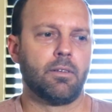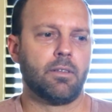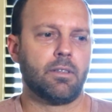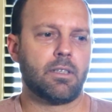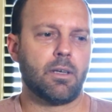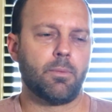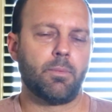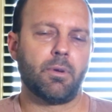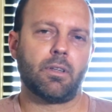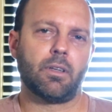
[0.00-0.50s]

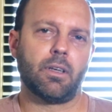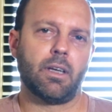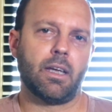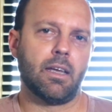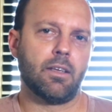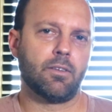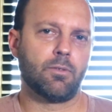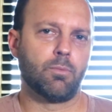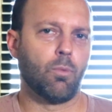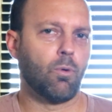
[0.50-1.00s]
typically
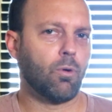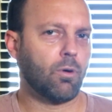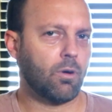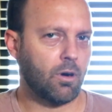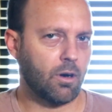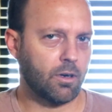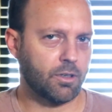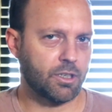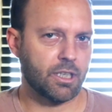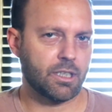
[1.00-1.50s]
his more
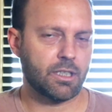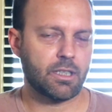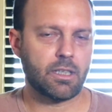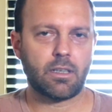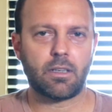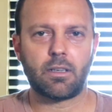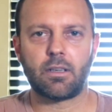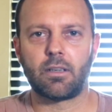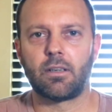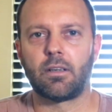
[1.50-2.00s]

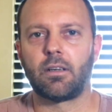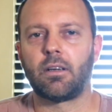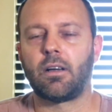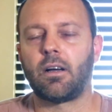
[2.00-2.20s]
artistic